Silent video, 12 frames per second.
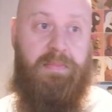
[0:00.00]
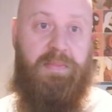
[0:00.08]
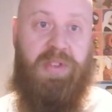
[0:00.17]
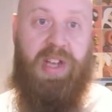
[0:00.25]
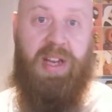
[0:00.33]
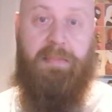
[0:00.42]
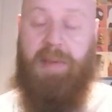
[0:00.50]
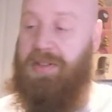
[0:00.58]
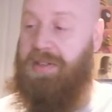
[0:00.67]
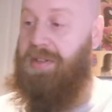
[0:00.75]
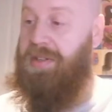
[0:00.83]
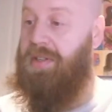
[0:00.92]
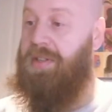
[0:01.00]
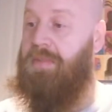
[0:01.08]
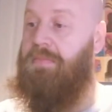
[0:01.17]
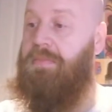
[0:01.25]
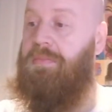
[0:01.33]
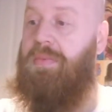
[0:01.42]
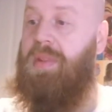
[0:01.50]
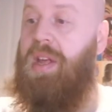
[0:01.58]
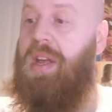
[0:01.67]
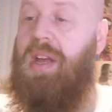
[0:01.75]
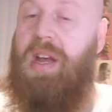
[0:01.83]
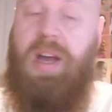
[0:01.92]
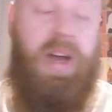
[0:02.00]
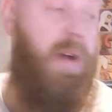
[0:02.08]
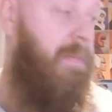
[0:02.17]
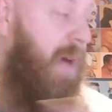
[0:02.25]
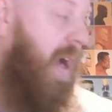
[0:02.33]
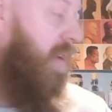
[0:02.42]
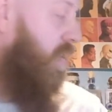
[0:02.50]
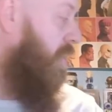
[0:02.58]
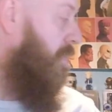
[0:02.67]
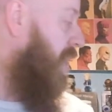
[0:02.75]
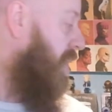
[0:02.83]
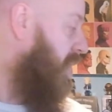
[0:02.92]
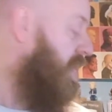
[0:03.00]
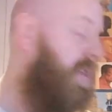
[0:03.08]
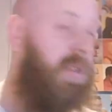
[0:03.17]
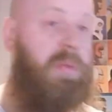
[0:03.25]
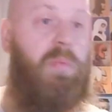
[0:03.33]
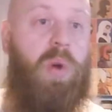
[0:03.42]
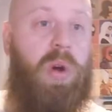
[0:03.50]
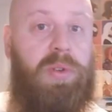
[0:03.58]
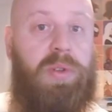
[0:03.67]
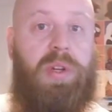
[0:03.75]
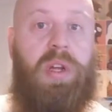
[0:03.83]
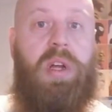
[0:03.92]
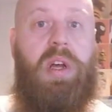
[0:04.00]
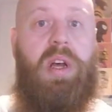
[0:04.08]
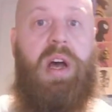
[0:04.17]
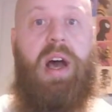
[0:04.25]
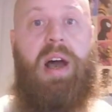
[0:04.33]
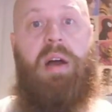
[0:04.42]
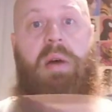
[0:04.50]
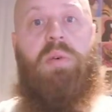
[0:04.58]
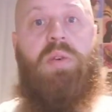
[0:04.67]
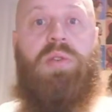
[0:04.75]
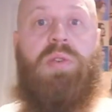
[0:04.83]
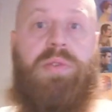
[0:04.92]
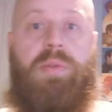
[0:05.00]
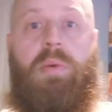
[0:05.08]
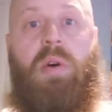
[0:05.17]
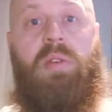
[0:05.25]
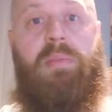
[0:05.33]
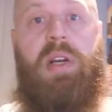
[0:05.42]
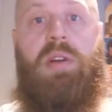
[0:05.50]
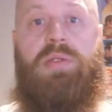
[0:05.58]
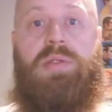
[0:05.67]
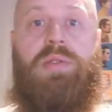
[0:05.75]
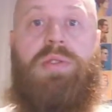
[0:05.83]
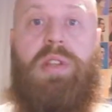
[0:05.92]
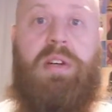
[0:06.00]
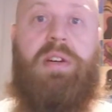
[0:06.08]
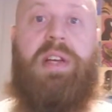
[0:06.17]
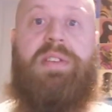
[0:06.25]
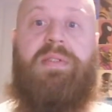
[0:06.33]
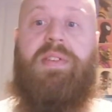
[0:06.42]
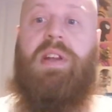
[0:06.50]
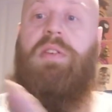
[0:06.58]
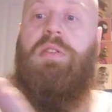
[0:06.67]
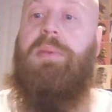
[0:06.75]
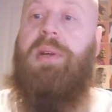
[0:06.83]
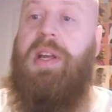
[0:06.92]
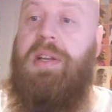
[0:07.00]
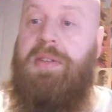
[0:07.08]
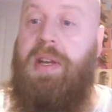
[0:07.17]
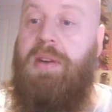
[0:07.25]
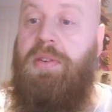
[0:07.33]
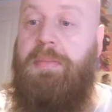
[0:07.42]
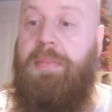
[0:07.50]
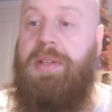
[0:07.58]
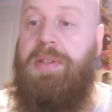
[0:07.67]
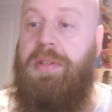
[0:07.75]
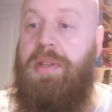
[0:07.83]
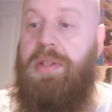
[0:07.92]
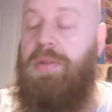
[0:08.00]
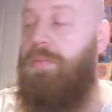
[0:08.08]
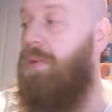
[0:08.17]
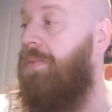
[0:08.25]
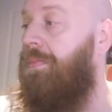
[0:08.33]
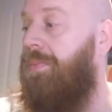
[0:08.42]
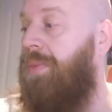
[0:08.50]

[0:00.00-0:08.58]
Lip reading: Sega Master System. I own a Master System 1. I will go through all of my consoles in a later video, but yes, I own the Master System 1.